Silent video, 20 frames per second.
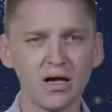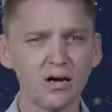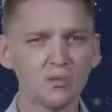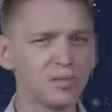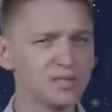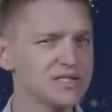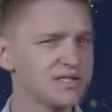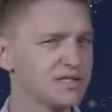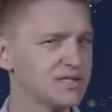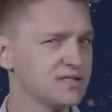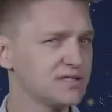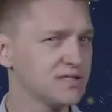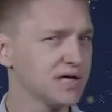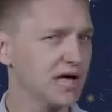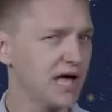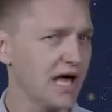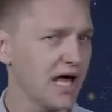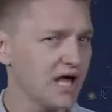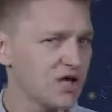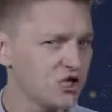But since
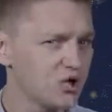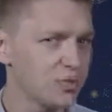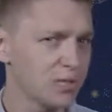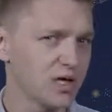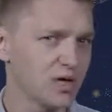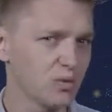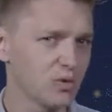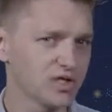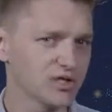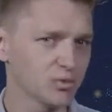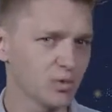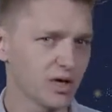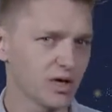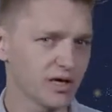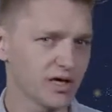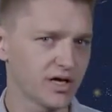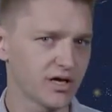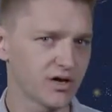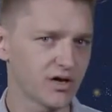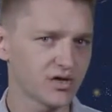entropy was well
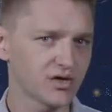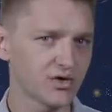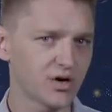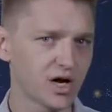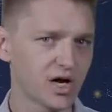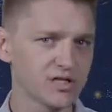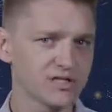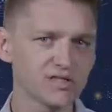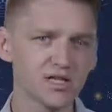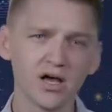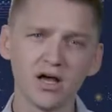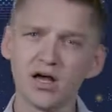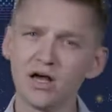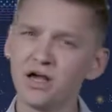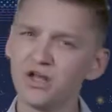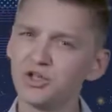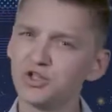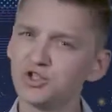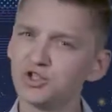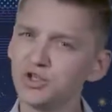characterized,
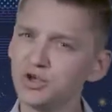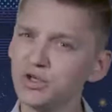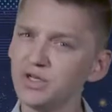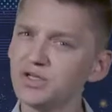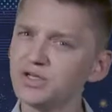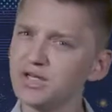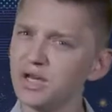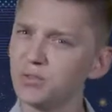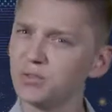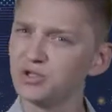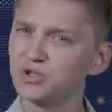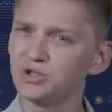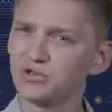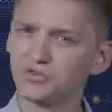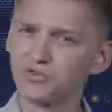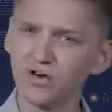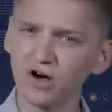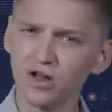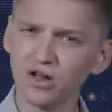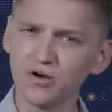shouldn't temperature
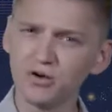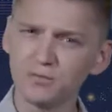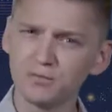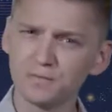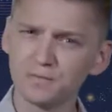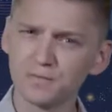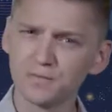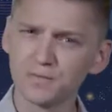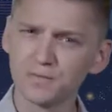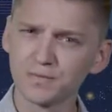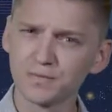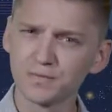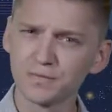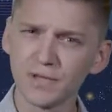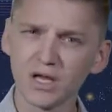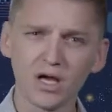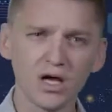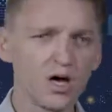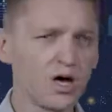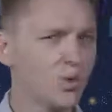follow?
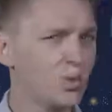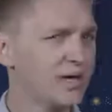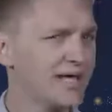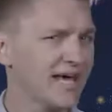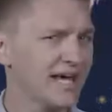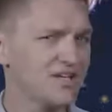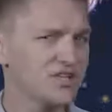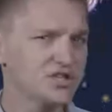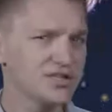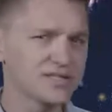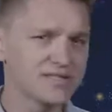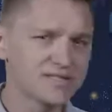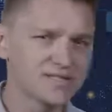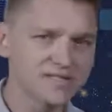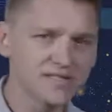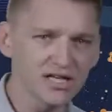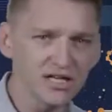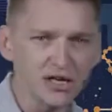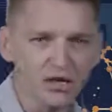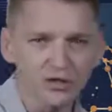We can't just
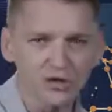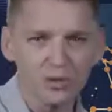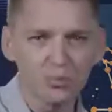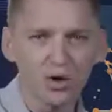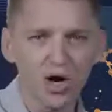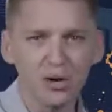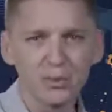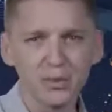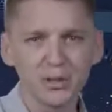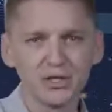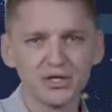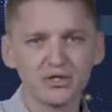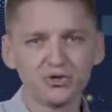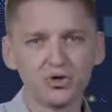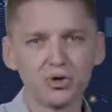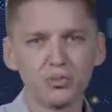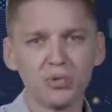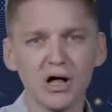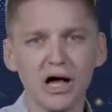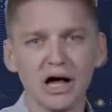stick a thermometer into
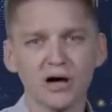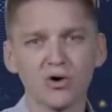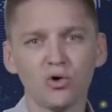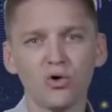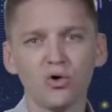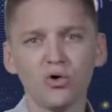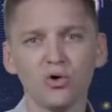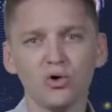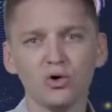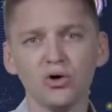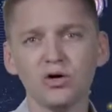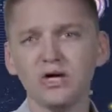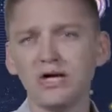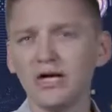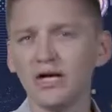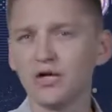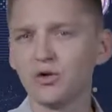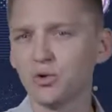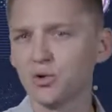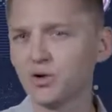a black hole
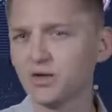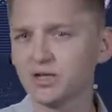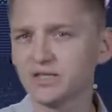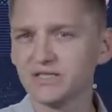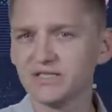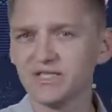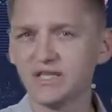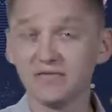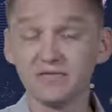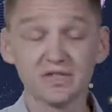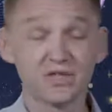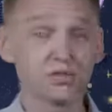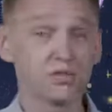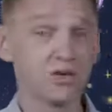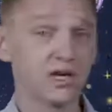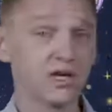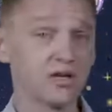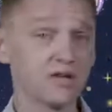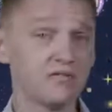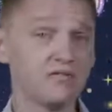in order to see if it's
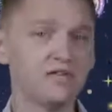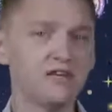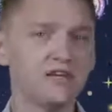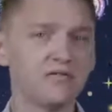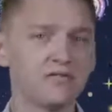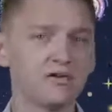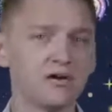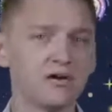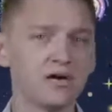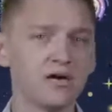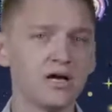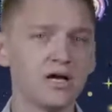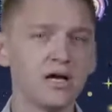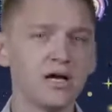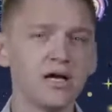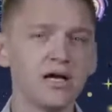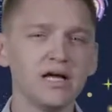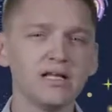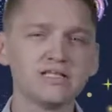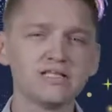running a fever.
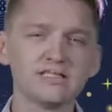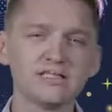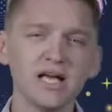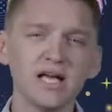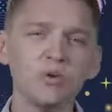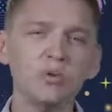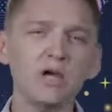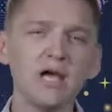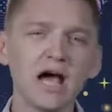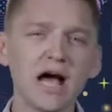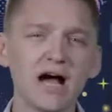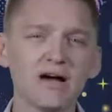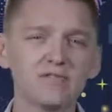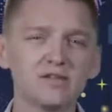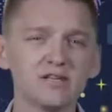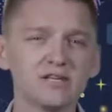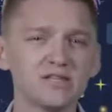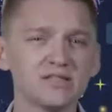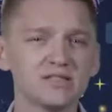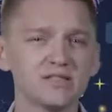Instead, we have to
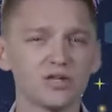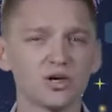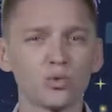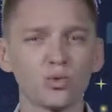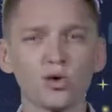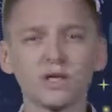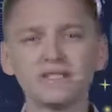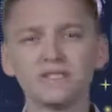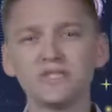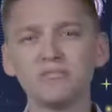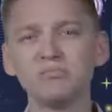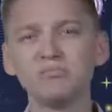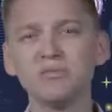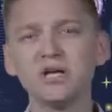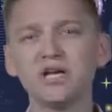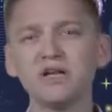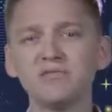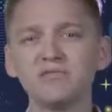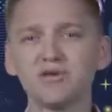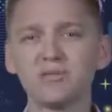consider what's
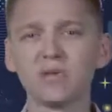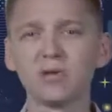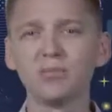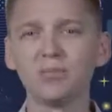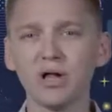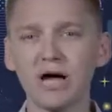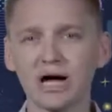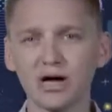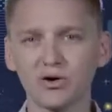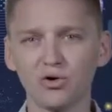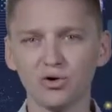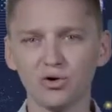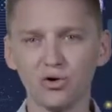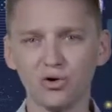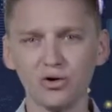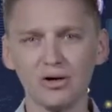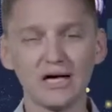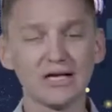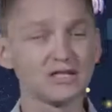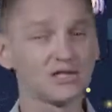emitted from the black
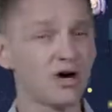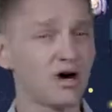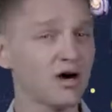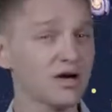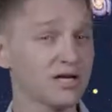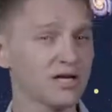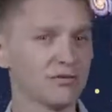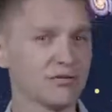hole as Hawking